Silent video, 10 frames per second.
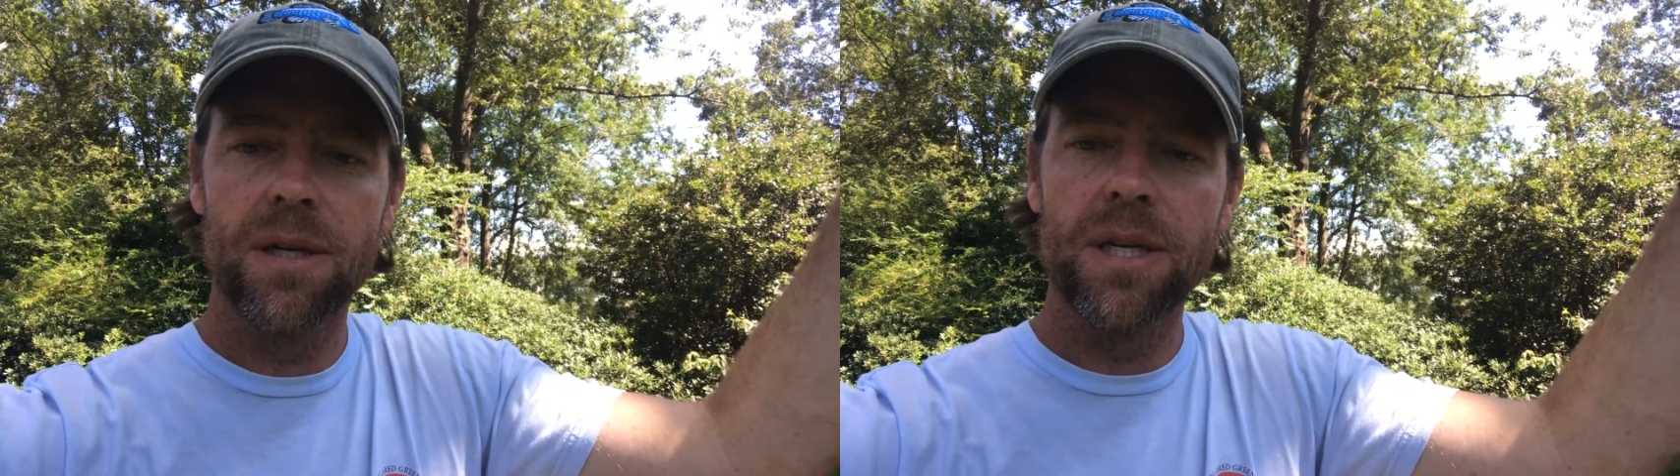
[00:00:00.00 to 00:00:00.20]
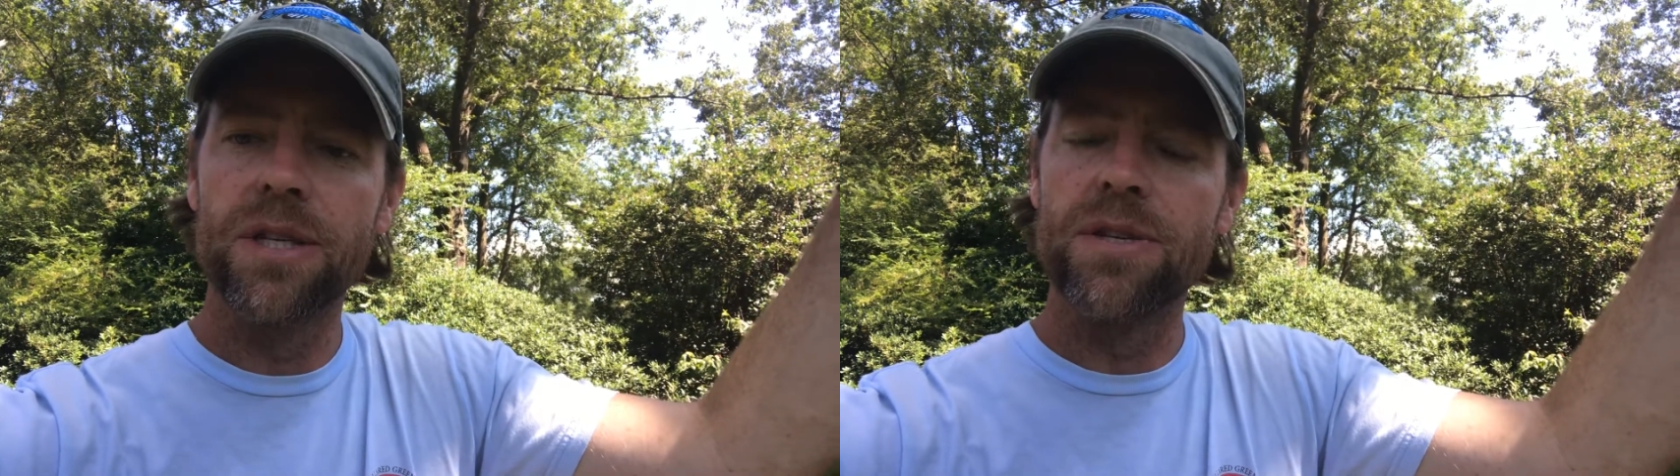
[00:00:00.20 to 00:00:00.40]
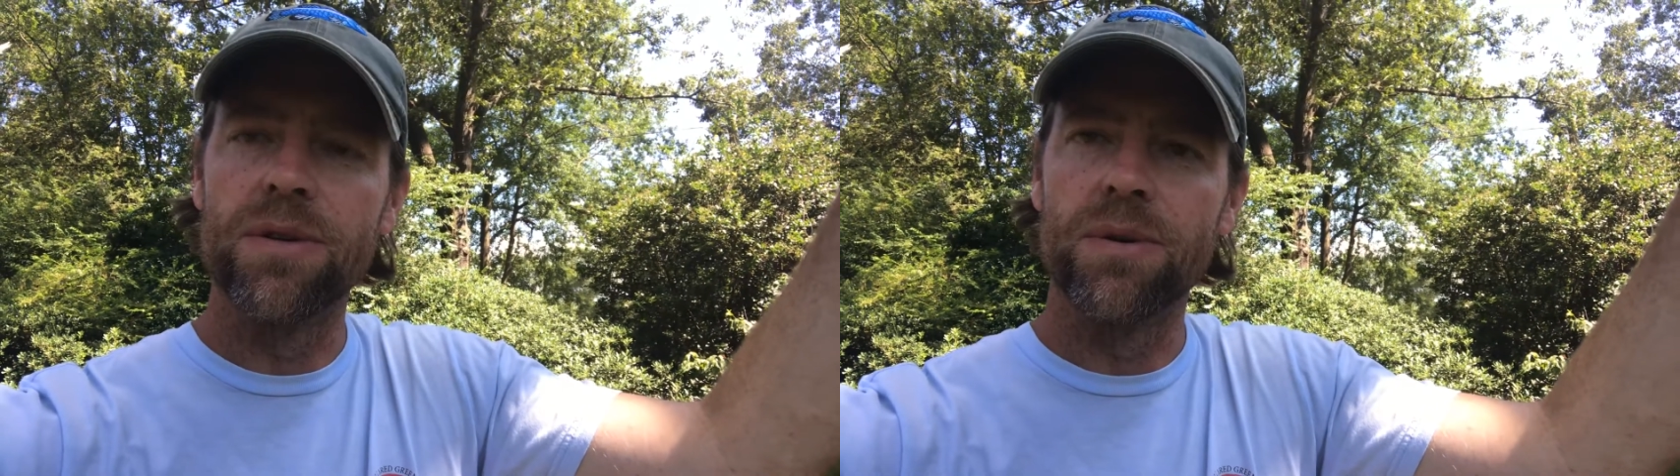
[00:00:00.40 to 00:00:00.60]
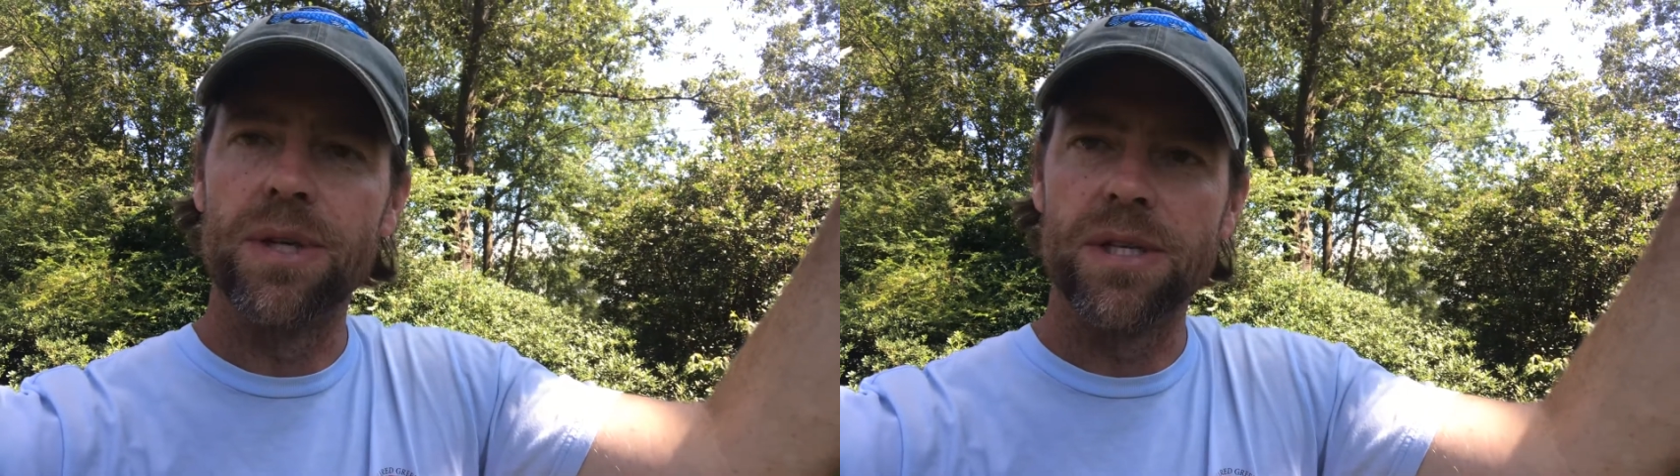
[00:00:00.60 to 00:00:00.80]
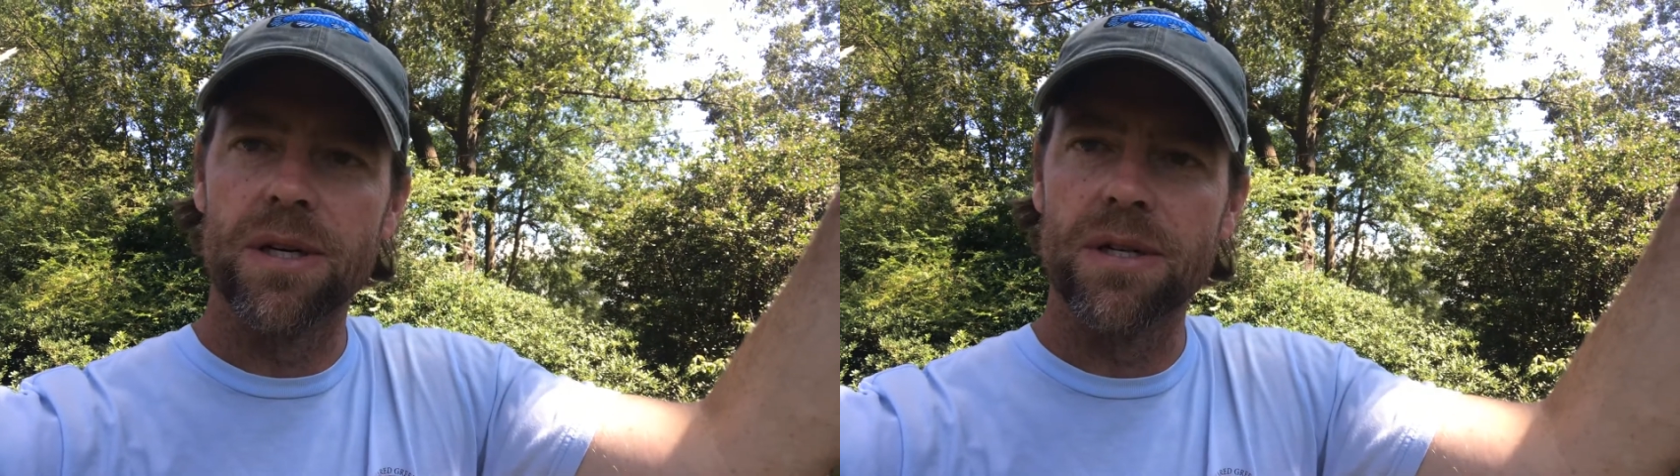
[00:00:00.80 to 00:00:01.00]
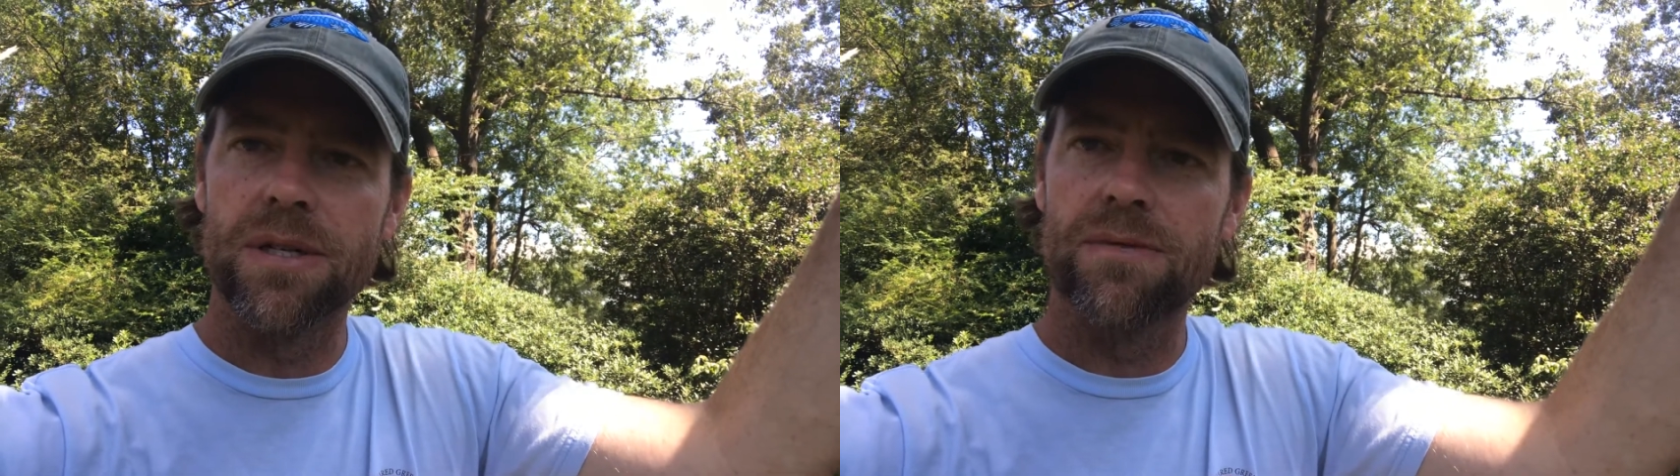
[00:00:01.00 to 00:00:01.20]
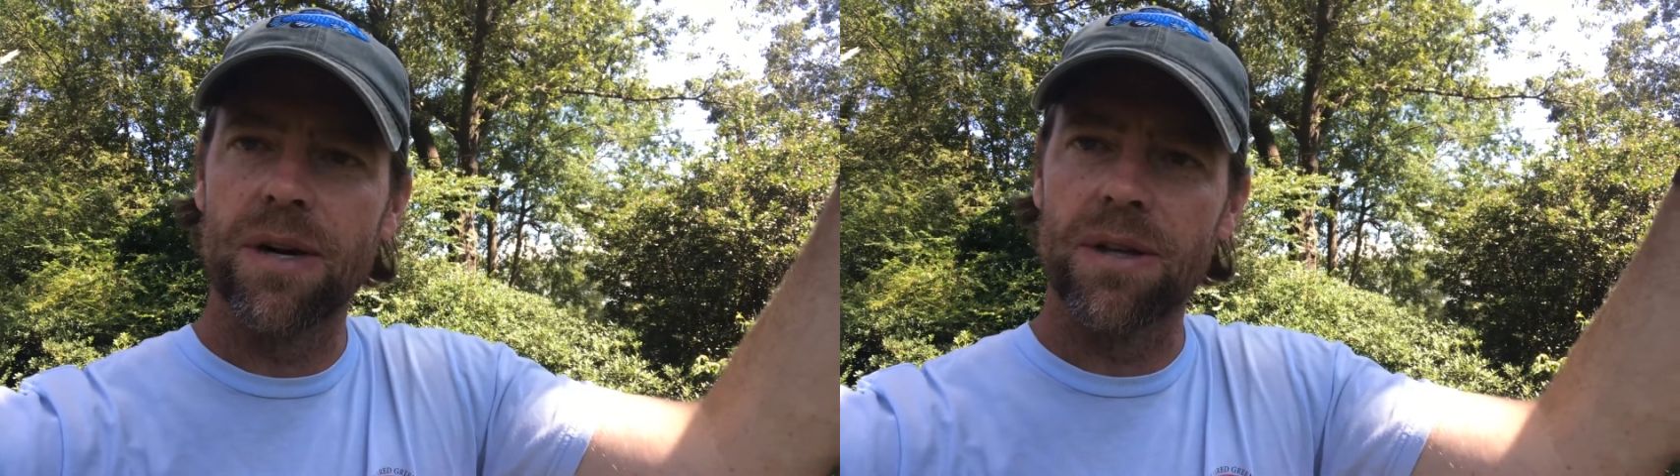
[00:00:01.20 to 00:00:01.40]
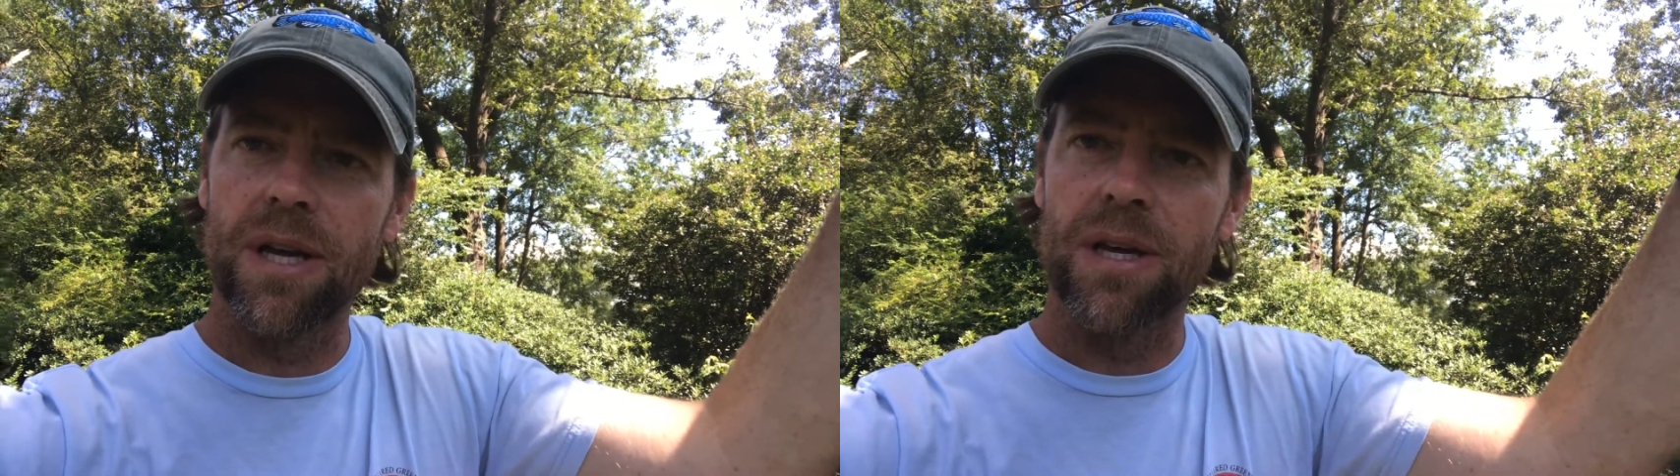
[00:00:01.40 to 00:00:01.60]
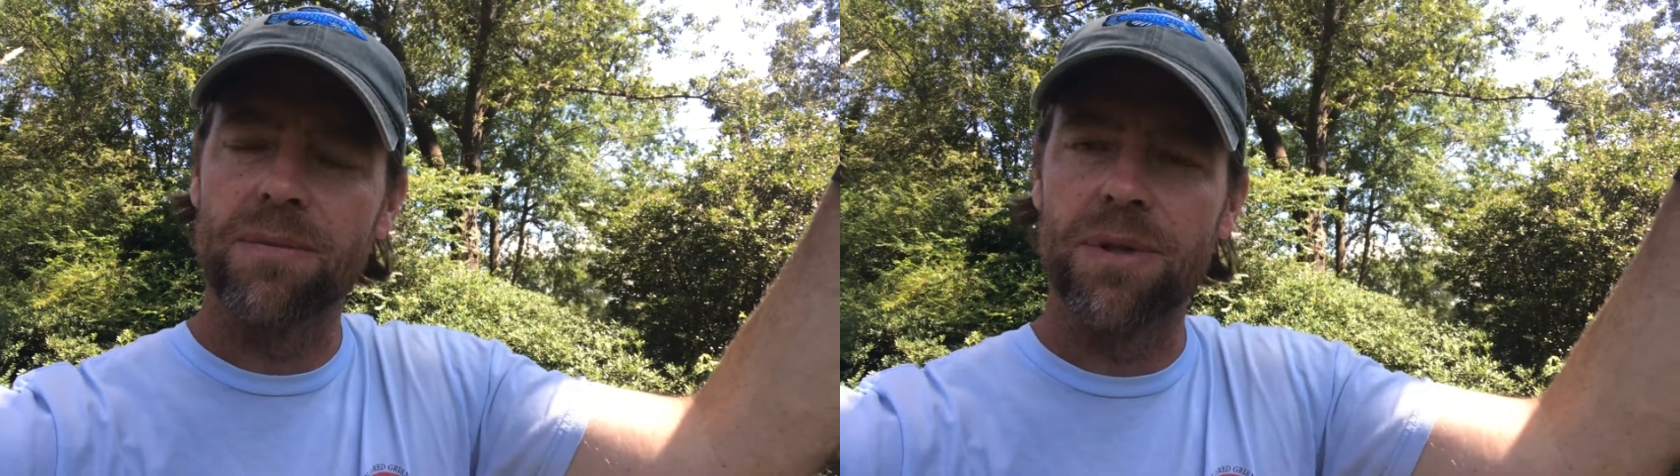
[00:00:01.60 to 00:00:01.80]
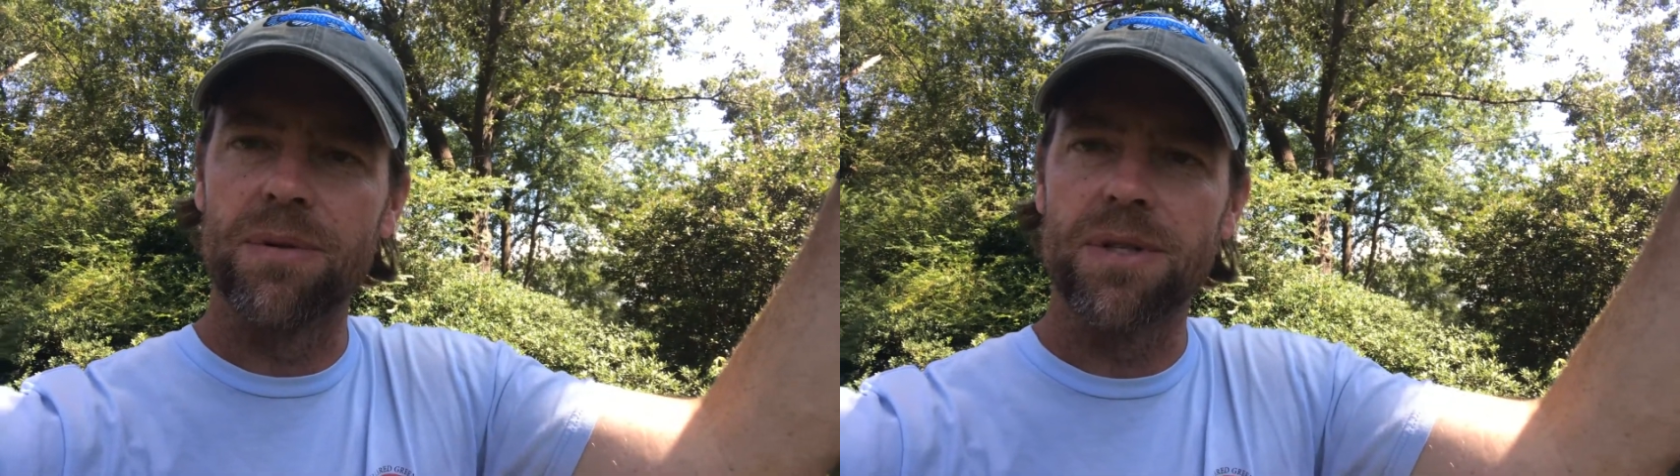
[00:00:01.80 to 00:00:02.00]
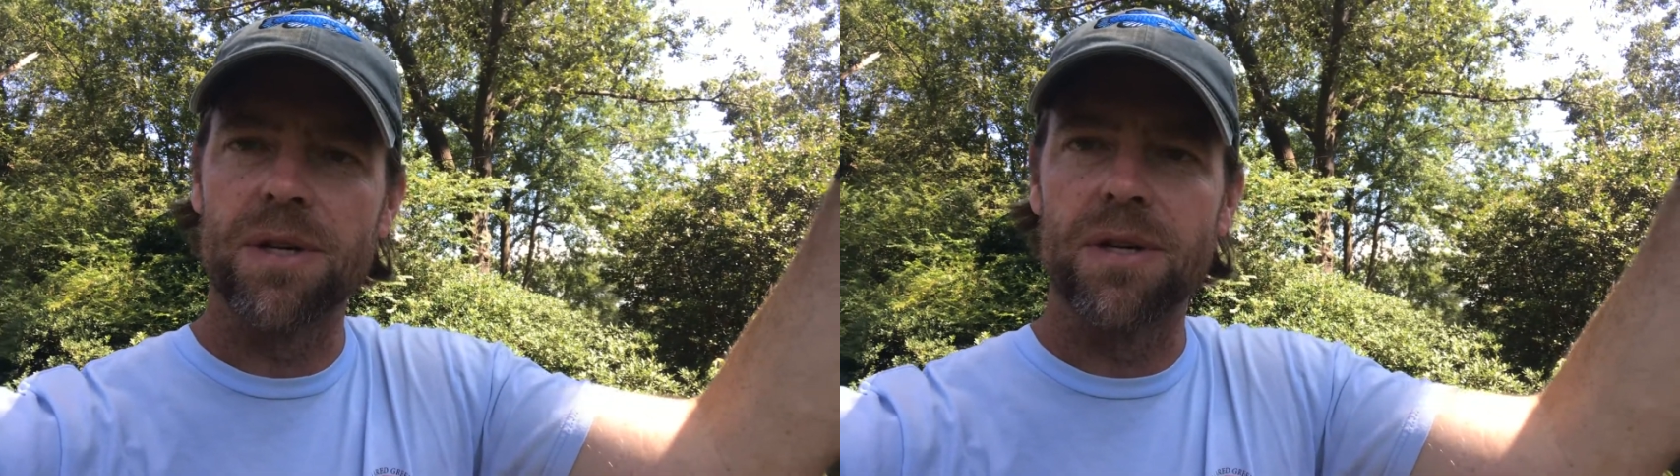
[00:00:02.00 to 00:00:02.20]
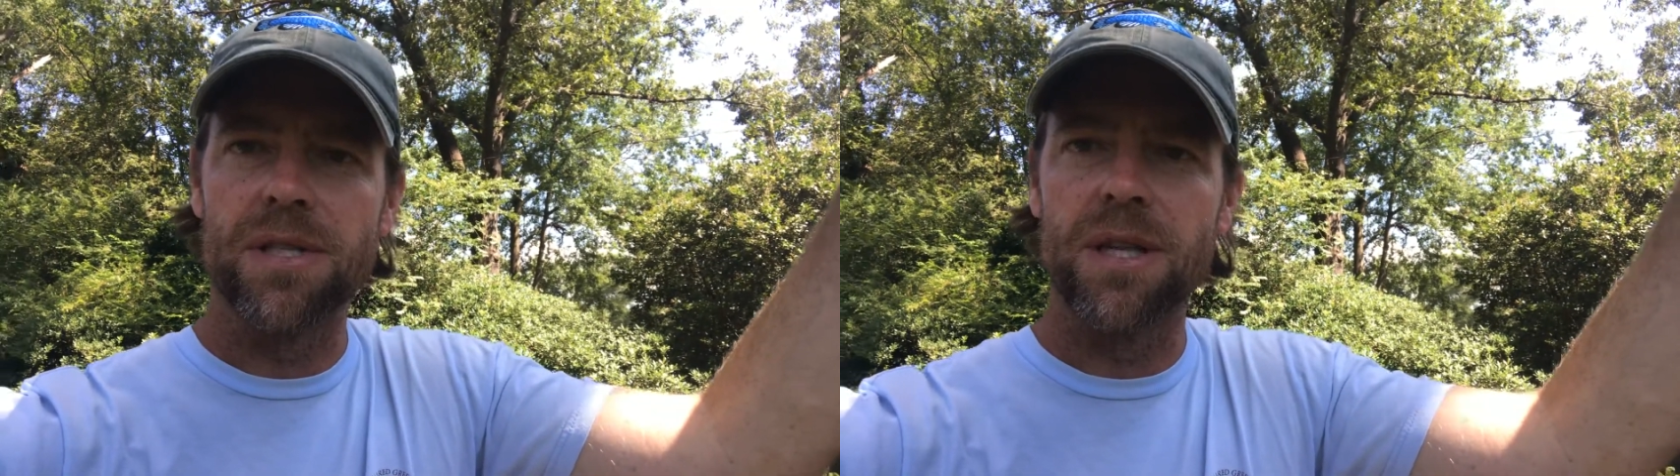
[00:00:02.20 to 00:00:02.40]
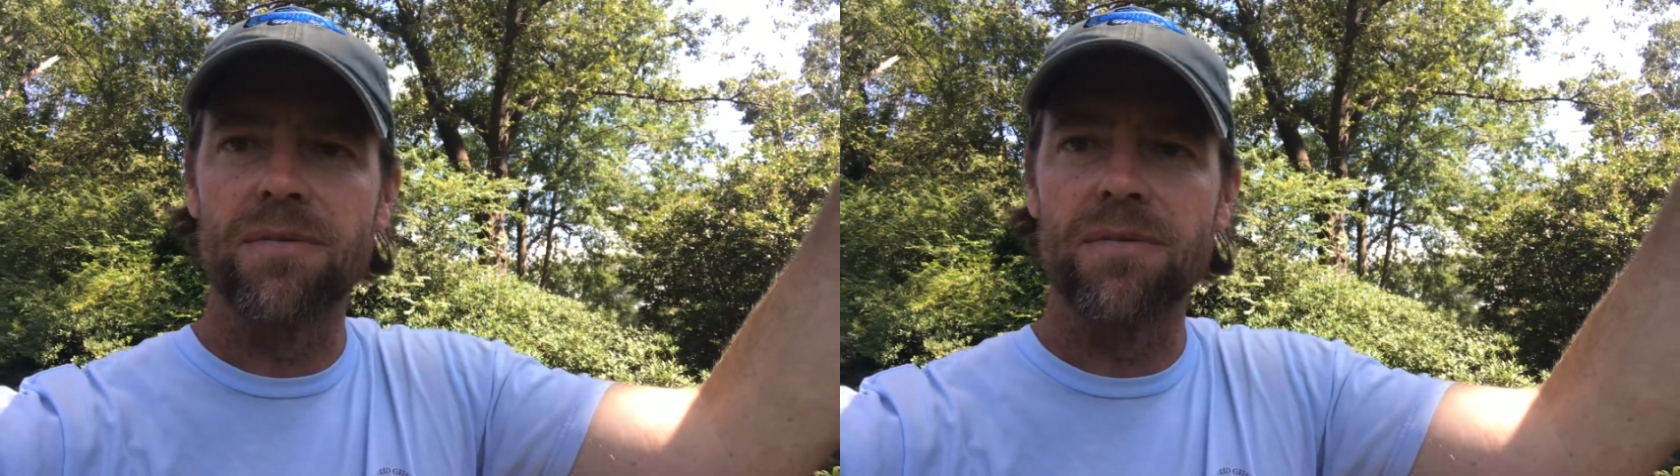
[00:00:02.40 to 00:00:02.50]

into your results, follow that up with your results, and then